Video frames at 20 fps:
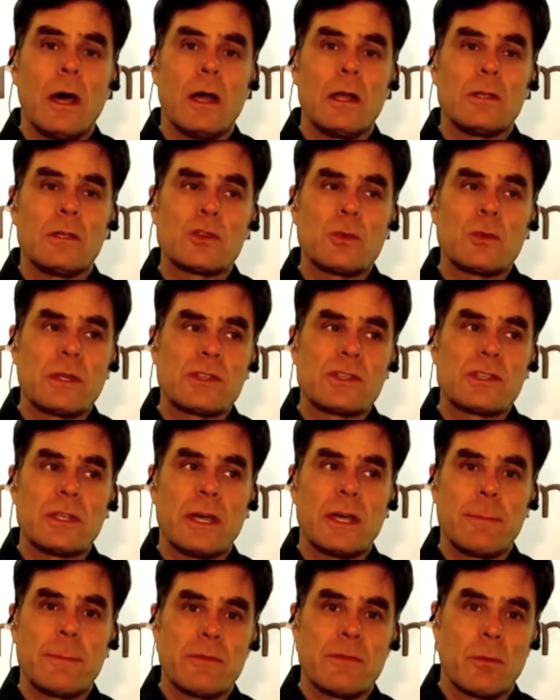I just want to
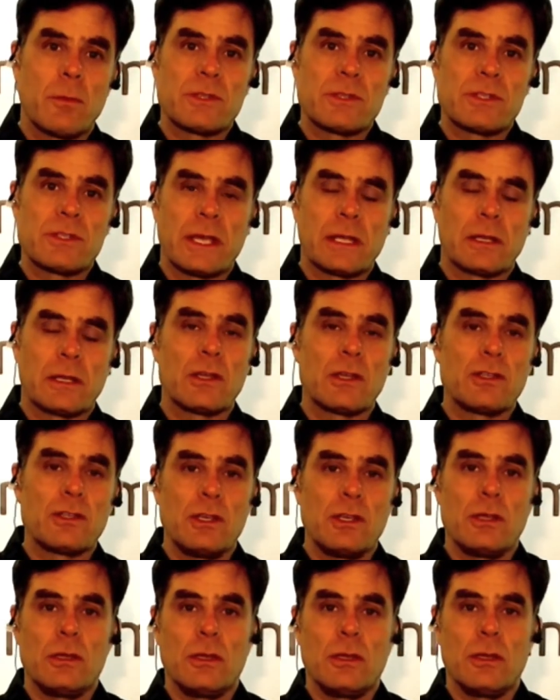stop you for 1 second because
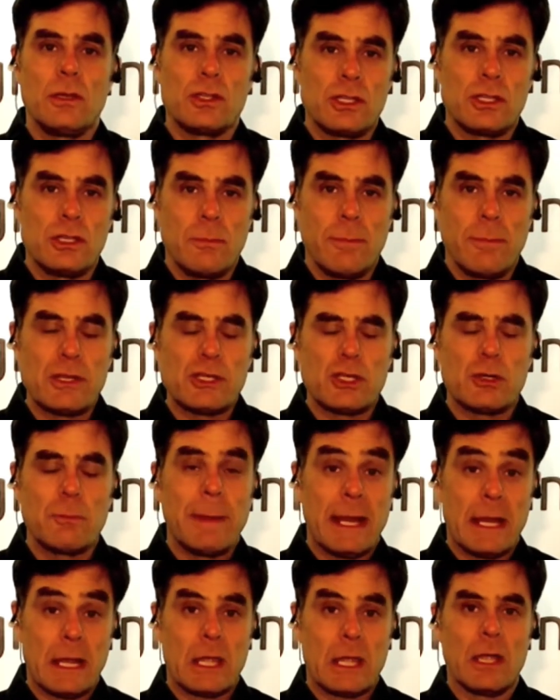you mentioned
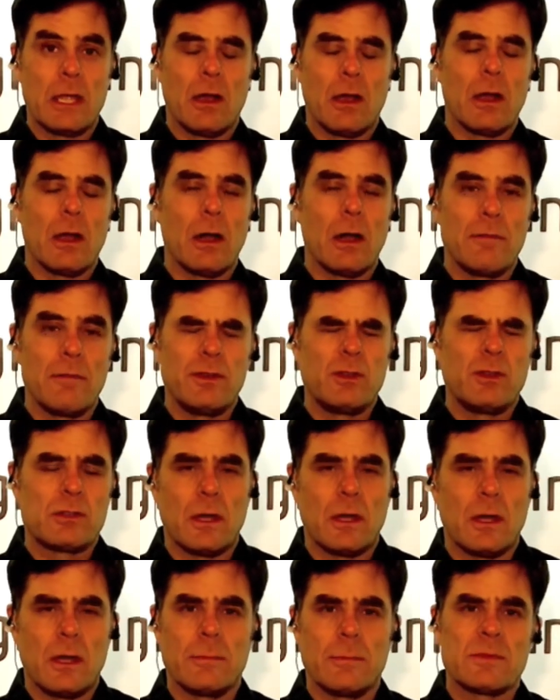Medicare a few
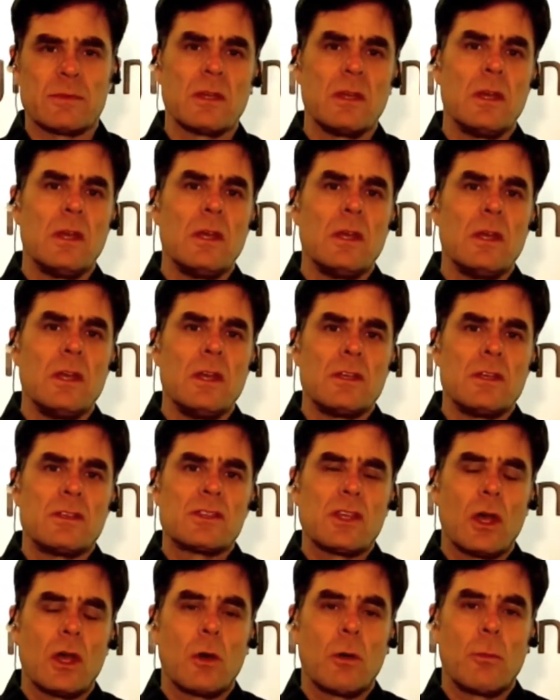times.
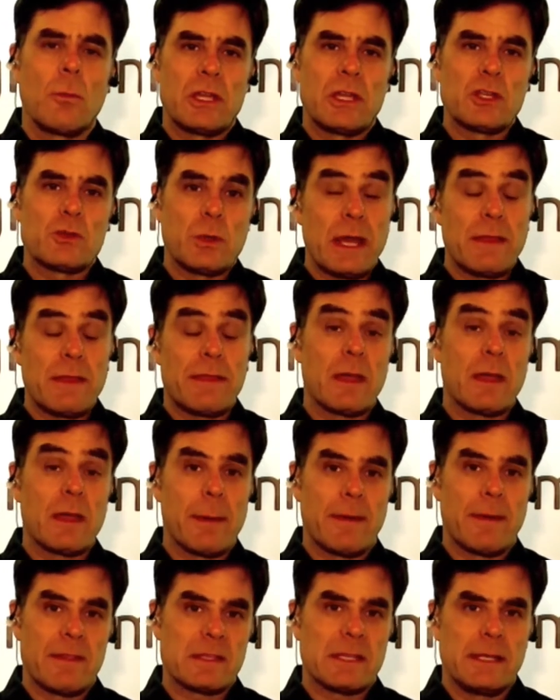So because when I think
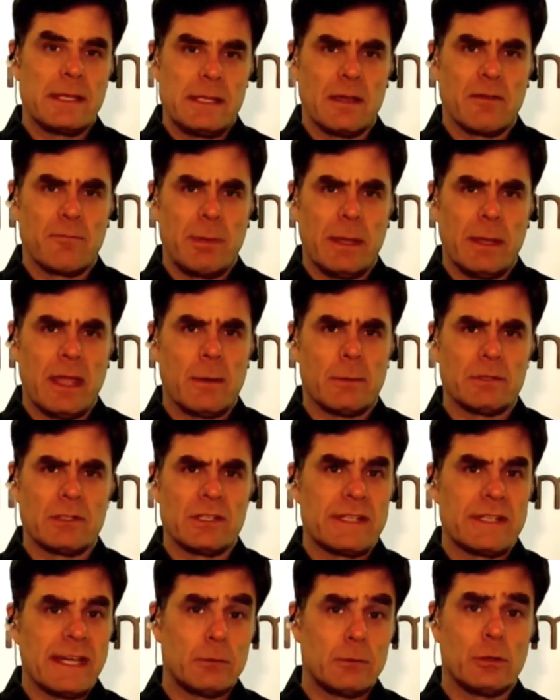about this idea of being able to
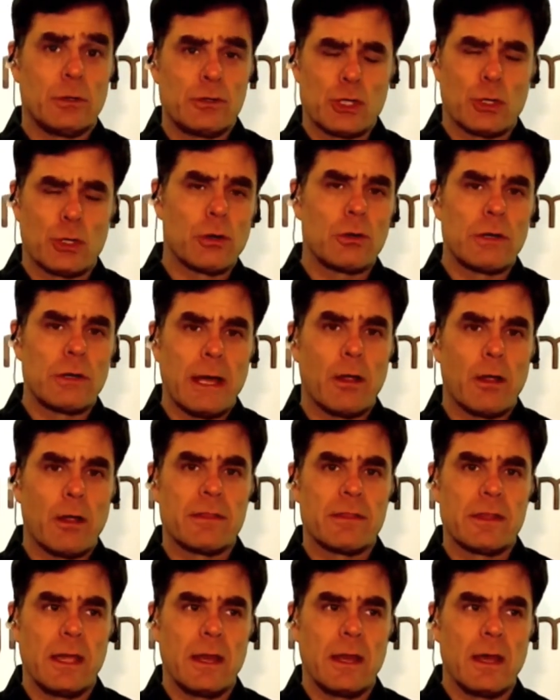download your own
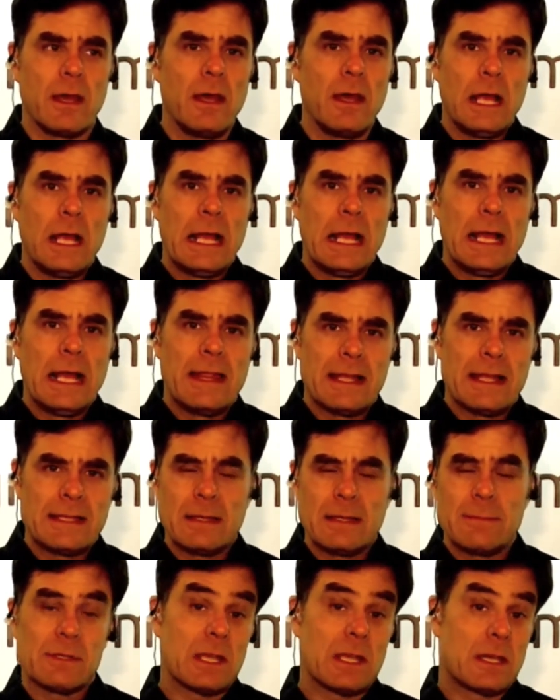health data, that
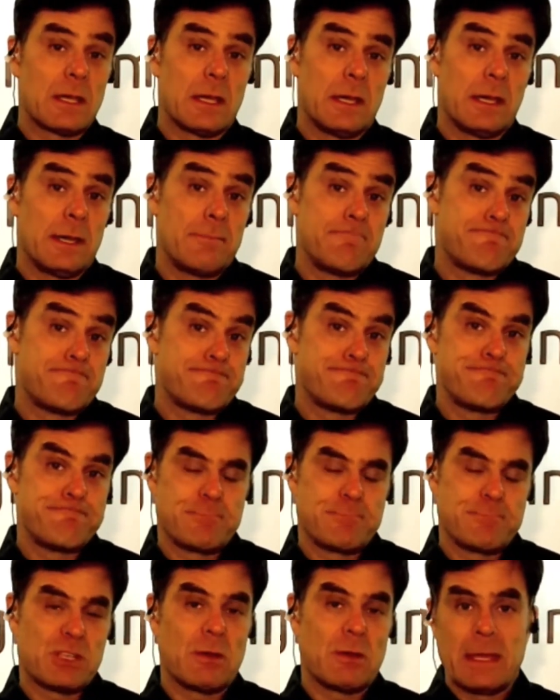seems like
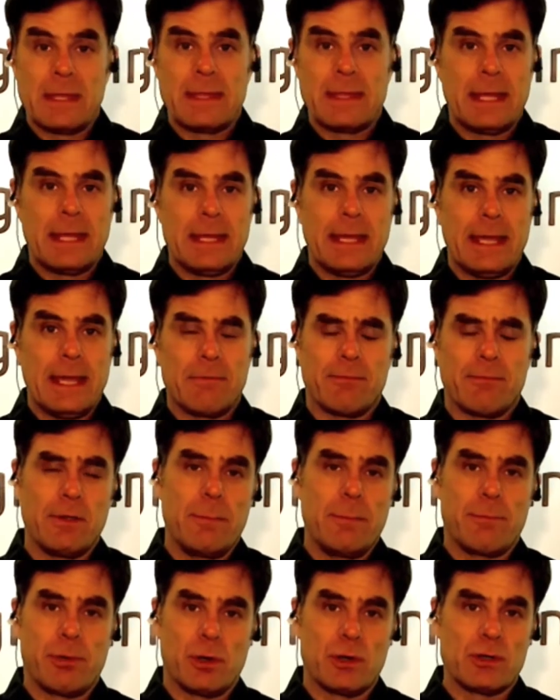something that
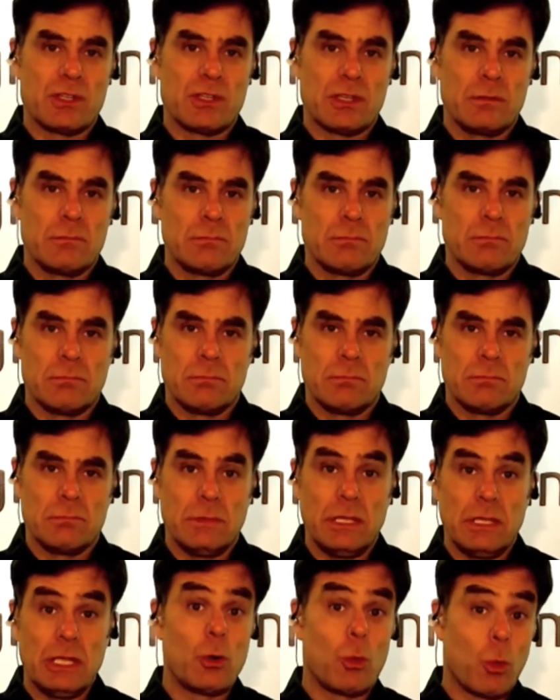every person
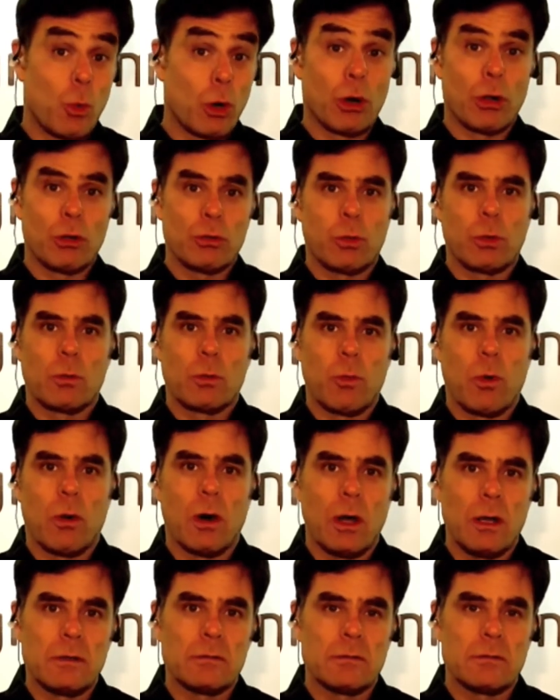in the world would
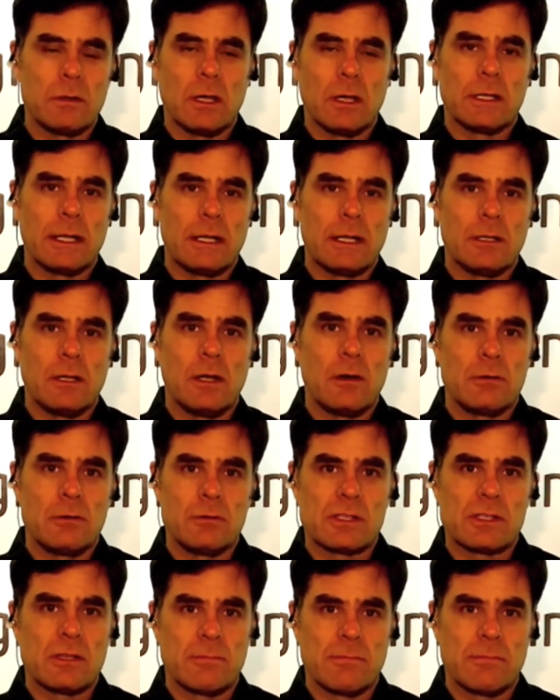want, let alone
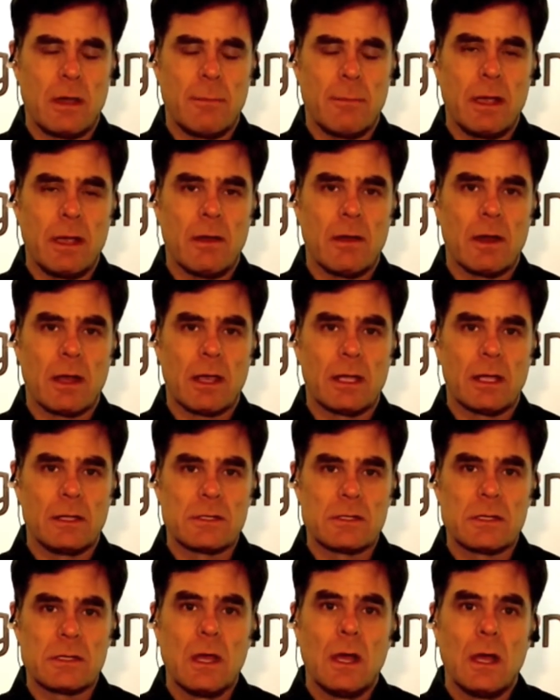just
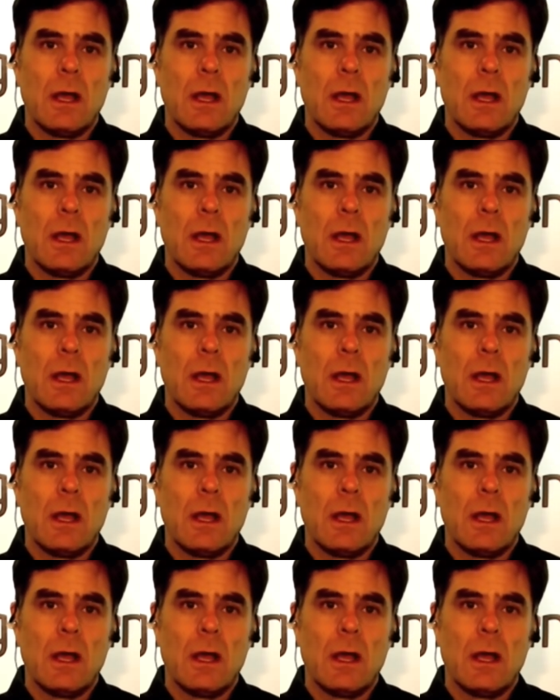Americans.